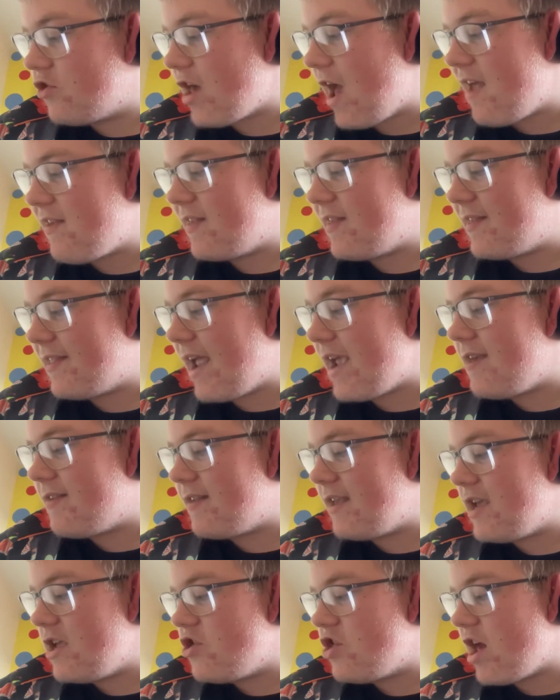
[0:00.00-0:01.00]
Jess,
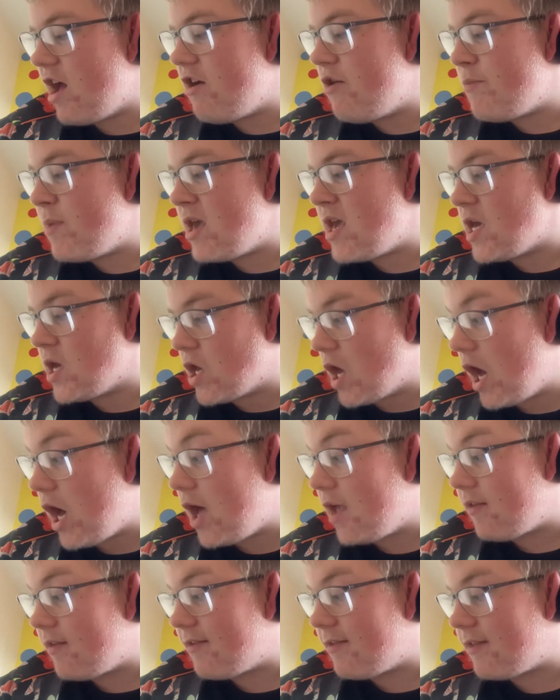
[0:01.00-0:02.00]
Stacey, Jeremy,
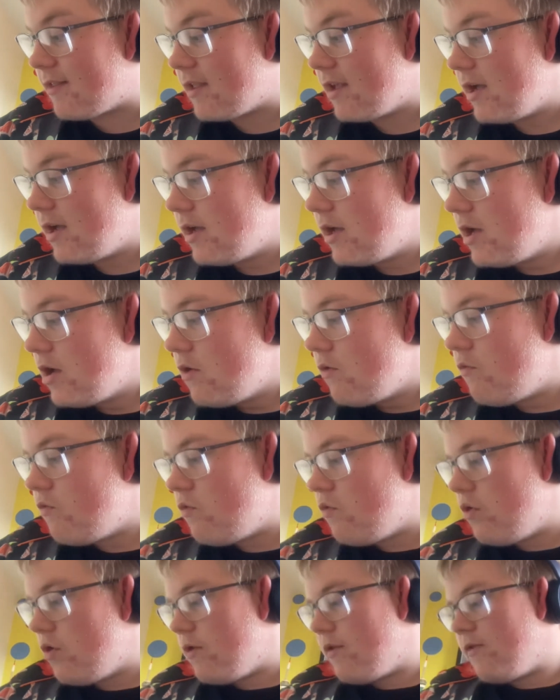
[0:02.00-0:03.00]
Kurt's.
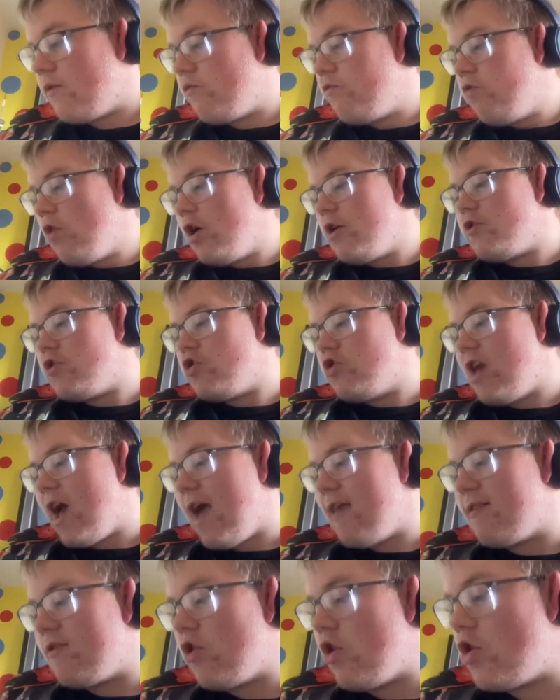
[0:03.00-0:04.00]
Rod,
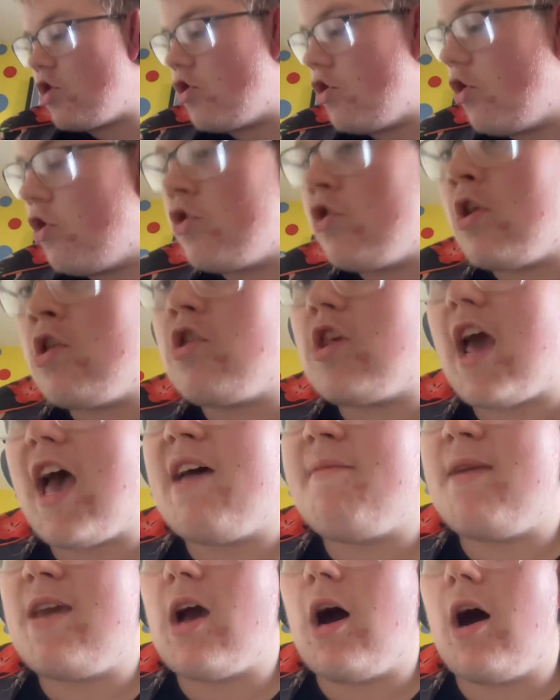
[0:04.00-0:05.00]
Jess, Sean, and
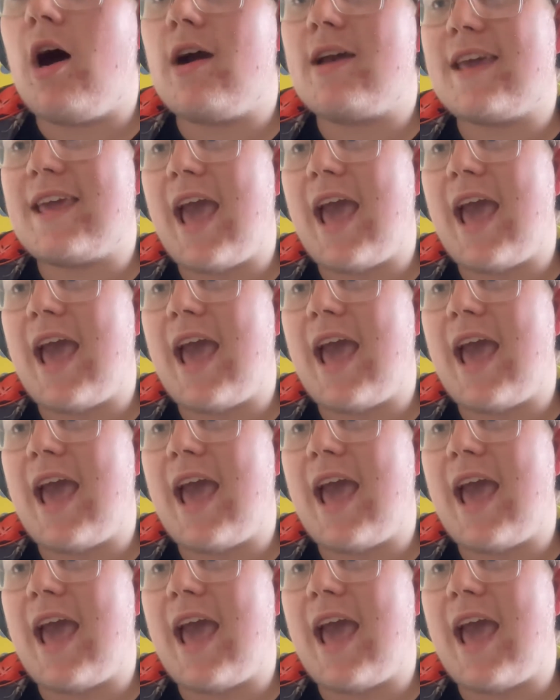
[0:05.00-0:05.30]
Jeremy are